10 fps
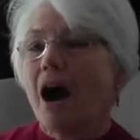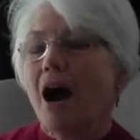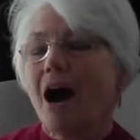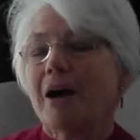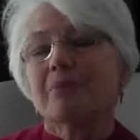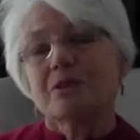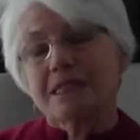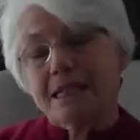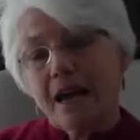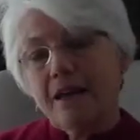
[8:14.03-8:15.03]
I would
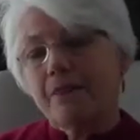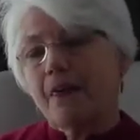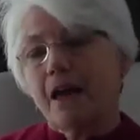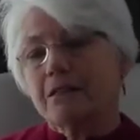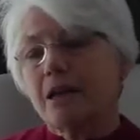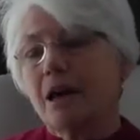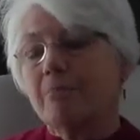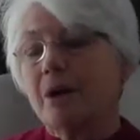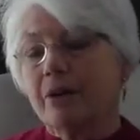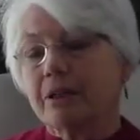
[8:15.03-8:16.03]
say that
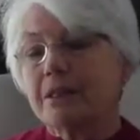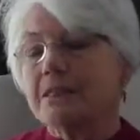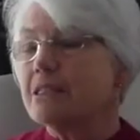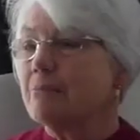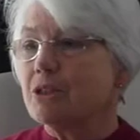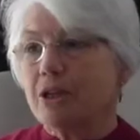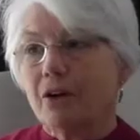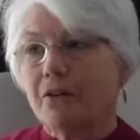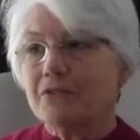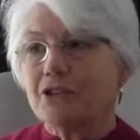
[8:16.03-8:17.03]
Americans
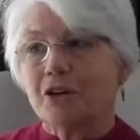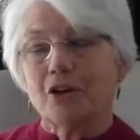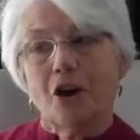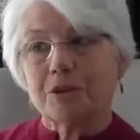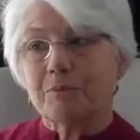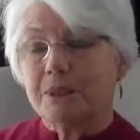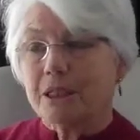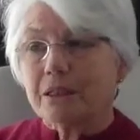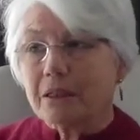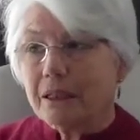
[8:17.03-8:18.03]
themselves are not
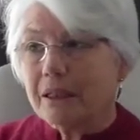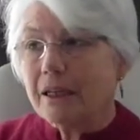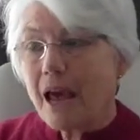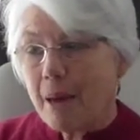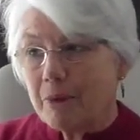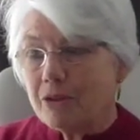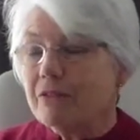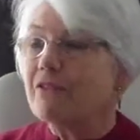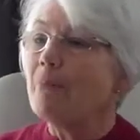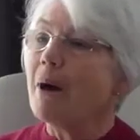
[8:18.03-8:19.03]
particularly enamoured
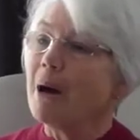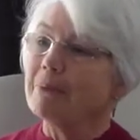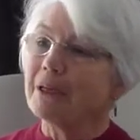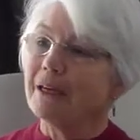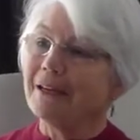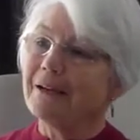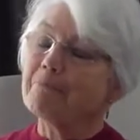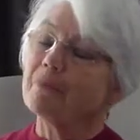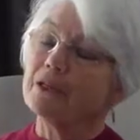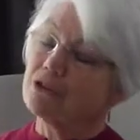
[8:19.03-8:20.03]
of Obamacare.
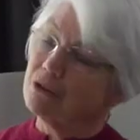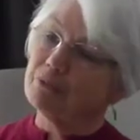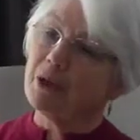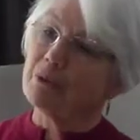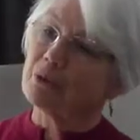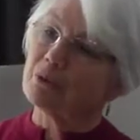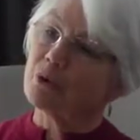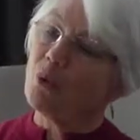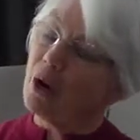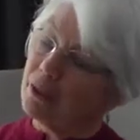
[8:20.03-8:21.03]
They do
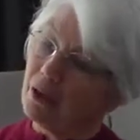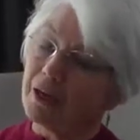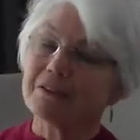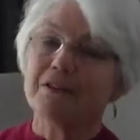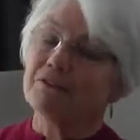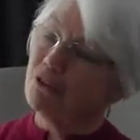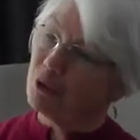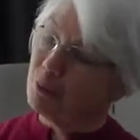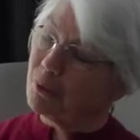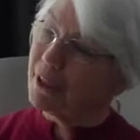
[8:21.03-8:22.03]
quite like the
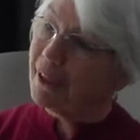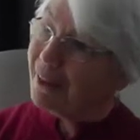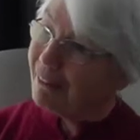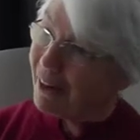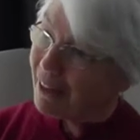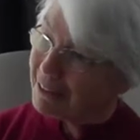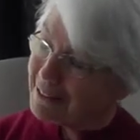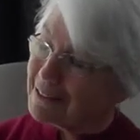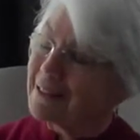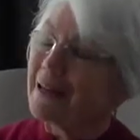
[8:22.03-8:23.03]
Affordable Care Act,